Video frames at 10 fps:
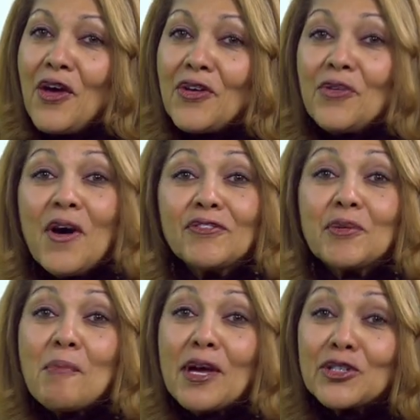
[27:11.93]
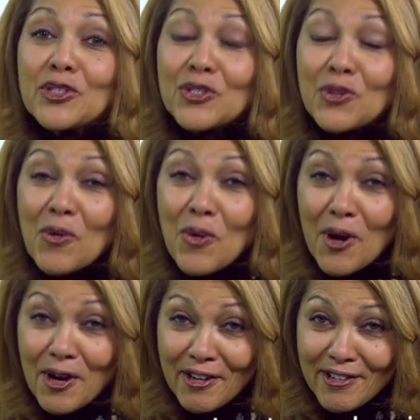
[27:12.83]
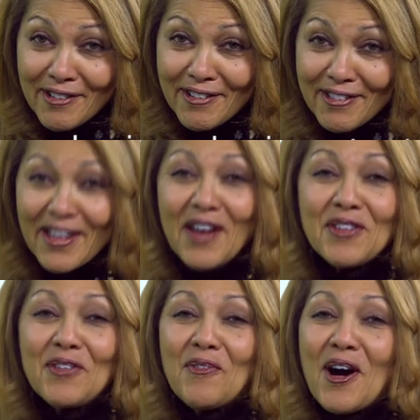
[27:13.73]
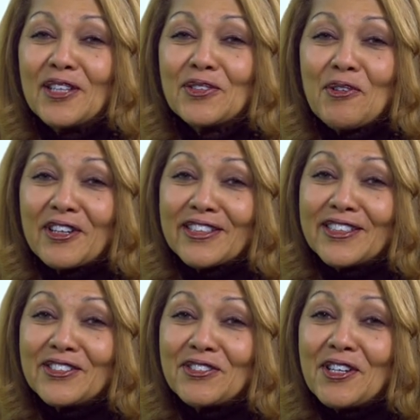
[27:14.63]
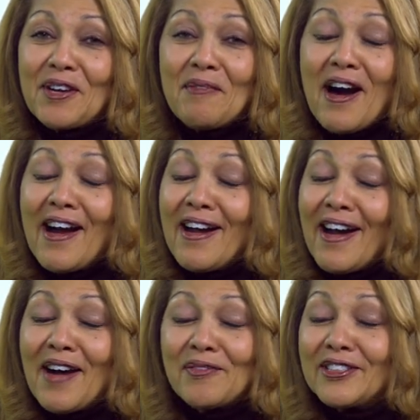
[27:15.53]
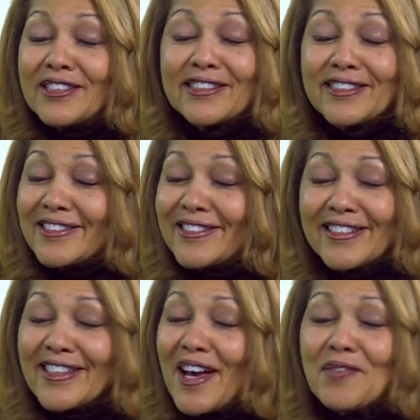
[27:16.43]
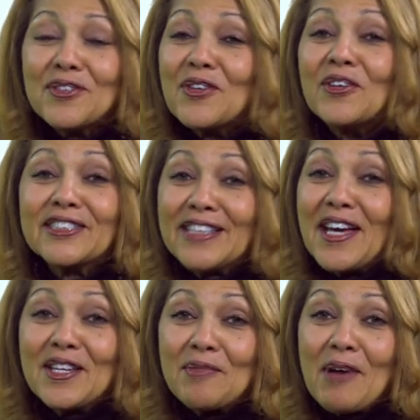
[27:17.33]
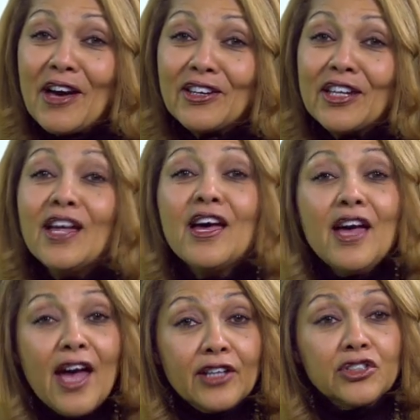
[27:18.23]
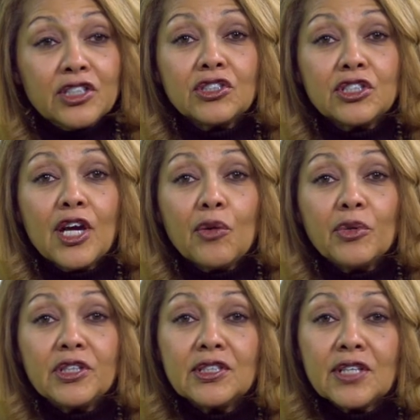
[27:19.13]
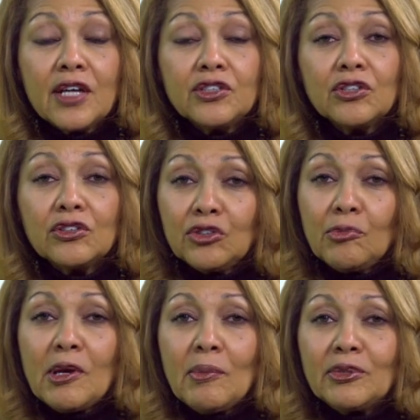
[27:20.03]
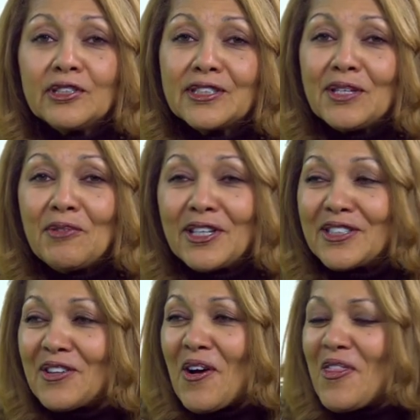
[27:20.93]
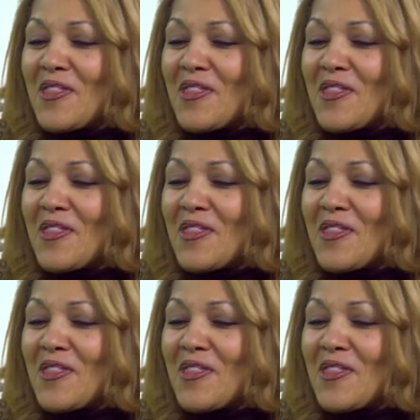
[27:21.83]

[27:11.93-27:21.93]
You have to make sure that you watch Working the Dream. I'm so excited about it. And just check with the schedule. You'll be able to see when it's on.